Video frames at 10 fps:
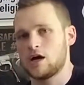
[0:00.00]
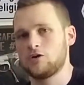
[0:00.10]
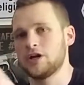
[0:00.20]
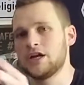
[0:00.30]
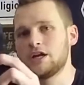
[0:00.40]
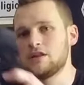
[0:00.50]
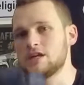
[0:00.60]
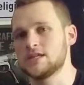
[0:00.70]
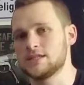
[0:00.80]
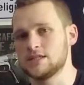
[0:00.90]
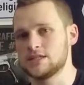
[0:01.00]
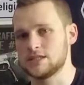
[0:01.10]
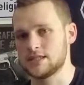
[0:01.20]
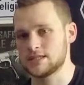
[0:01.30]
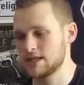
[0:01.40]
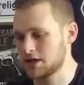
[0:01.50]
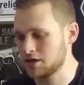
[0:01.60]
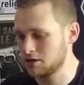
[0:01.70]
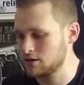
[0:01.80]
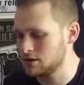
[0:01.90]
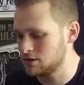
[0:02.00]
I'll get into this in just a second.